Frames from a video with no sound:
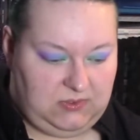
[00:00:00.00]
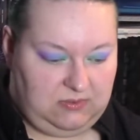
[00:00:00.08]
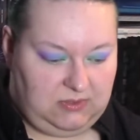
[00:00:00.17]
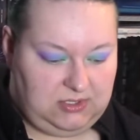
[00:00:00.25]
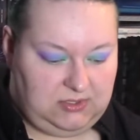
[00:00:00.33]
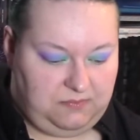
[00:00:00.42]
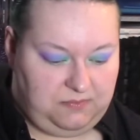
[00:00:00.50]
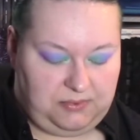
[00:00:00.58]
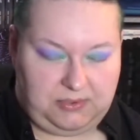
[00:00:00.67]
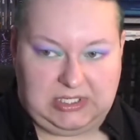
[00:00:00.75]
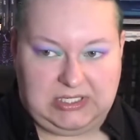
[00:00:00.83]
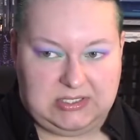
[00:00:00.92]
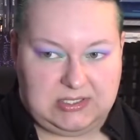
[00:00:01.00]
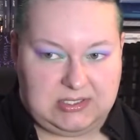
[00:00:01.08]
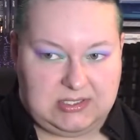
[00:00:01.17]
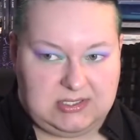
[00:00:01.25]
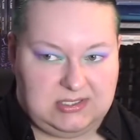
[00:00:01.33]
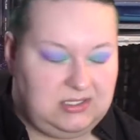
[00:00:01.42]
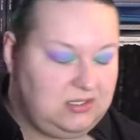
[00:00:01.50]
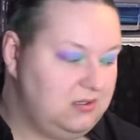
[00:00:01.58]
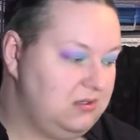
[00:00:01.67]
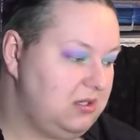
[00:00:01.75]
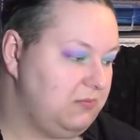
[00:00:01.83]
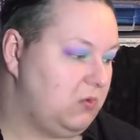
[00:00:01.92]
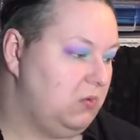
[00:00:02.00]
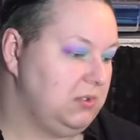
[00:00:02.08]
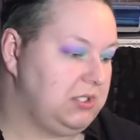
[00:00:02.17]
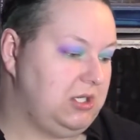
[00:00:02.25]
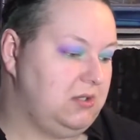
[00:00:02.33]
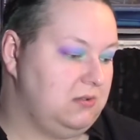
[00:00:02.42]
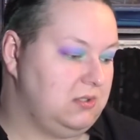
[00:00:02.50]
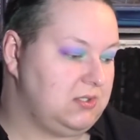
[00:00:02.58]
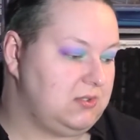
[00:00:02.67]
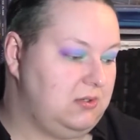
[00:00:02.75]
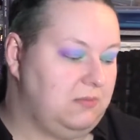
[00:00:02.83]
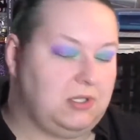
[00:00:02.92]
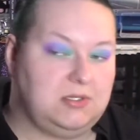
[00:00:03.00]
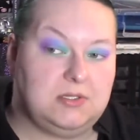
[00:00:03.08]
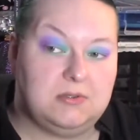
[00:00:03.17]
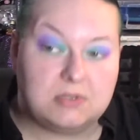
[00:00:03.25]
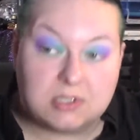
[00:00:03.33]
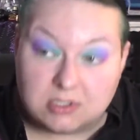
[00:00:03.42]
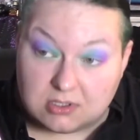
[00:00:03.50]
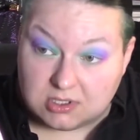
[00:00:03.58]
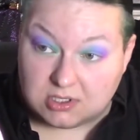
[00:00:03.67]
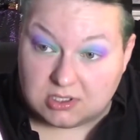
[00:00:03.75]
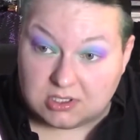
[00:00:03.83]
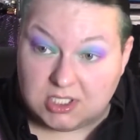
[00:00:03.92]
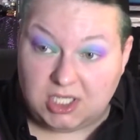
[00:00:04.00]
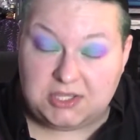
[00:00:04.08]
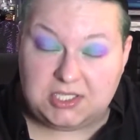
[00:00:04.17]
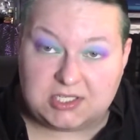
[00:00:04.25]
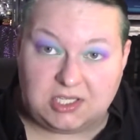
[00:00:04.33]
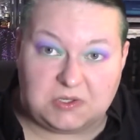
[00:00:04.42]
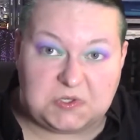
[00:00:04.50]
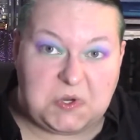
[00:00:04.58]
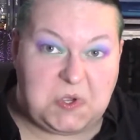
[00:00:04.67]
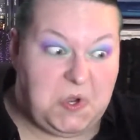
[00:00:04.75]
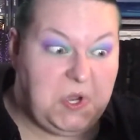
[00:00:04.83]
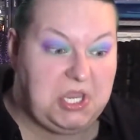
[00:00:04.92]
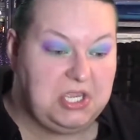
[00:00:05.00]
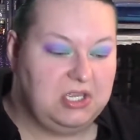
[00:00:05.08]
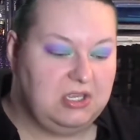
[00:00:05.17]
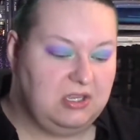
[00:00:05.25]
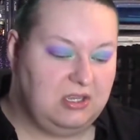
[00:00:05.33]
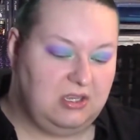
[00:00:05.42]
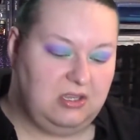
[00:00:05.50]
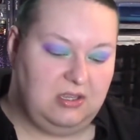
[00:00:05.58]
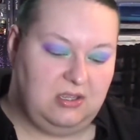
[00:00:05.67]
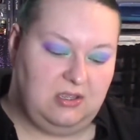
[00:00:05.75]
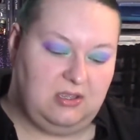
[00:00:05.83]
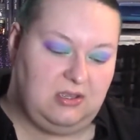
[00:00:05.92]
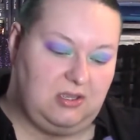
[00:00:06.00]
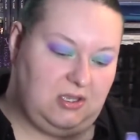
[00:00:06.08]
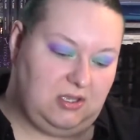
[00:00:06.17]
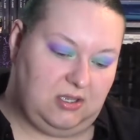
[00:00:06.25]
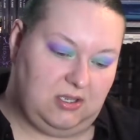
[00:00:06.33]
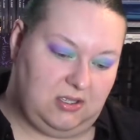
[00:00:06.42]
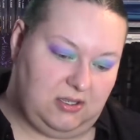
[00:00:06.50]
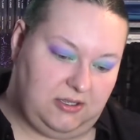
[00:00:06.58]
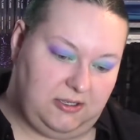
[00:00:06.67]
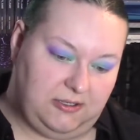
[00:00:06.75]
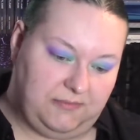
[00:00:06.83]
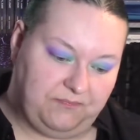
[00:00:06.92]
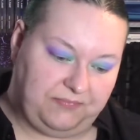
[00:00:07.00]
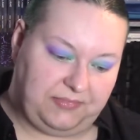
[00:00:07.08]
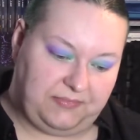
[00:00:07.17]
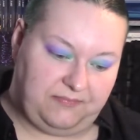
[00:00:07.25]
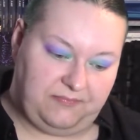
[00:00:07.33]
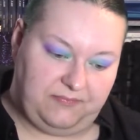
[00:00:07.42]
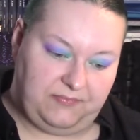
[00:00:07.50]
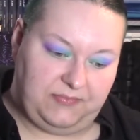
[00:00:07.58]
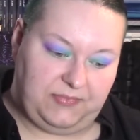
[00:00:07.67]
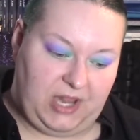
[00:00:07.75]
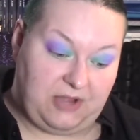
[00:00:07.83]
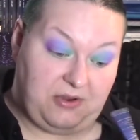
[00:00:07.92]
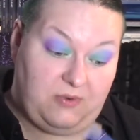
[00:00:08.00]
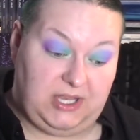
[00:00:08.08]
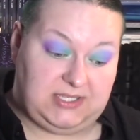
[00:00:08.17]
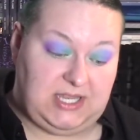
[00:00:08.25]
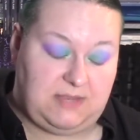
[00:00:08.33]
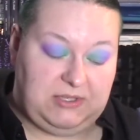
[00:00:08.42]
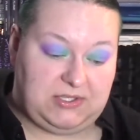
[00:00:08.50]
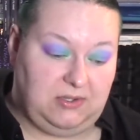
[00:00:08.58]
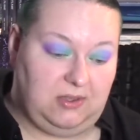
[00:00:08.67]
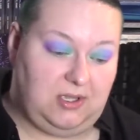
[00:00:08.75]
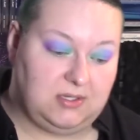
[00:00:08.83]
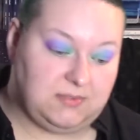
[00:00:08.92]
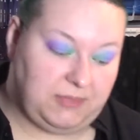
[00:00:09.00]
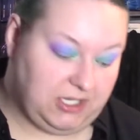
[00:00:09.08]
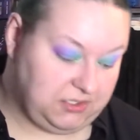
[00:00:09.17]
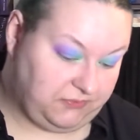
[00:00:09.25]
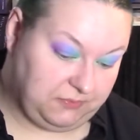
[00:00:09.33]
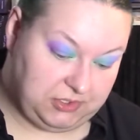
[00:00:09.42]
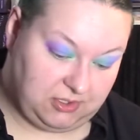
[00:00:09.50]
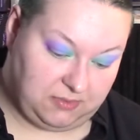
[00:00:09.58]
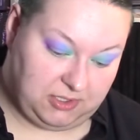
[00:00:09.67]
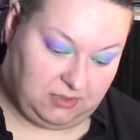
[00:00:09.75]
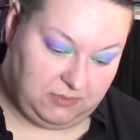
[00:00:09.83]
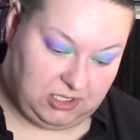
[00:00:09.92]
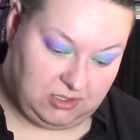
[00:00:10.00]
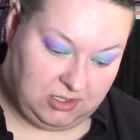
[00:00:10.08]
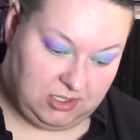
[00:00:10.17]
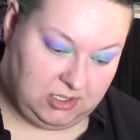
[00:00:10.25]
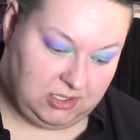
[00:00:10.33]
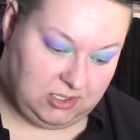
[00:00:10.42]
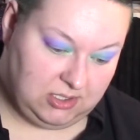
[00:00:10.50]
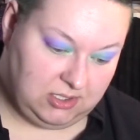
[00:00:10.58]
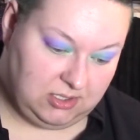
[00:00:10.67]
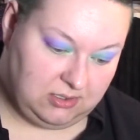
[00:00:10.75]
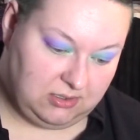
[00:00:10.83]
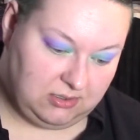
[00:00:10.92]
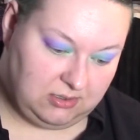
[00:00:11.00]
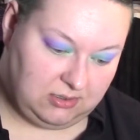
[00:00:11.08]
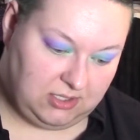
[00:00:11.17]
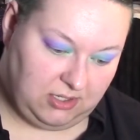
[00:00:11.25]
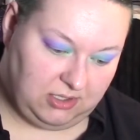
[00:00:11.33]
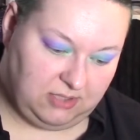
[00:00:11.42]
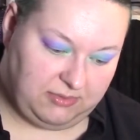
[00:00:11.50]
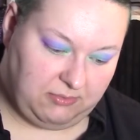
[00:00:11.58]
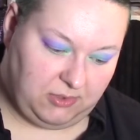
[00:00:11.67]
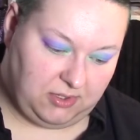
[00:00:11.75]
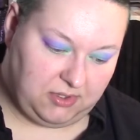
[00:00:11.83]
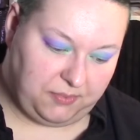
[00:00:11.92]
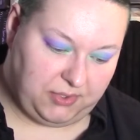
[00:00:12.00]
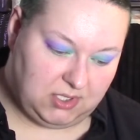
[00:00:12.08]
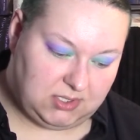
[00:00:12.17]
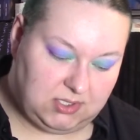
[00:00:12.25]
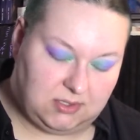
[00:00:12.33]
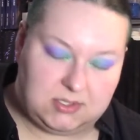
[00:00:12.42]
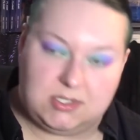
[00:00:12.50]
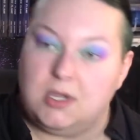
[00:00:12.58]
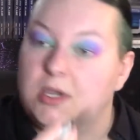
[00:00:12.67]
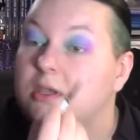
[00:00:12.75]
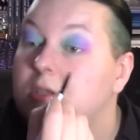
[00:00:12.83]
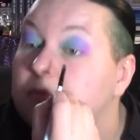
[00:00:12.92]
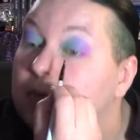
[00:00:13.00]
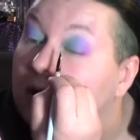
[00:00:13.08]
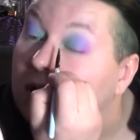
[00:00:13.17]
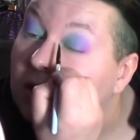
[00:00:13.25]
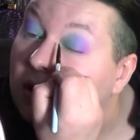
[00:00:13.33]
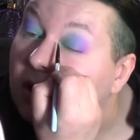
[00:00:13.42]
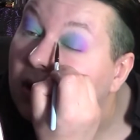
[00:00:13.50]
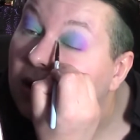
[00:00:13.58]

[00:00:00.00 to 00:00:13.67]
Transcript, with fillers: do I want to do brights? No, I'm cool toned, so I'm gonna do. God, these colors are good. Um, I don't know why it's taking me so long to buy from Sugarpill, man. They're a little bit more on the pricier side, but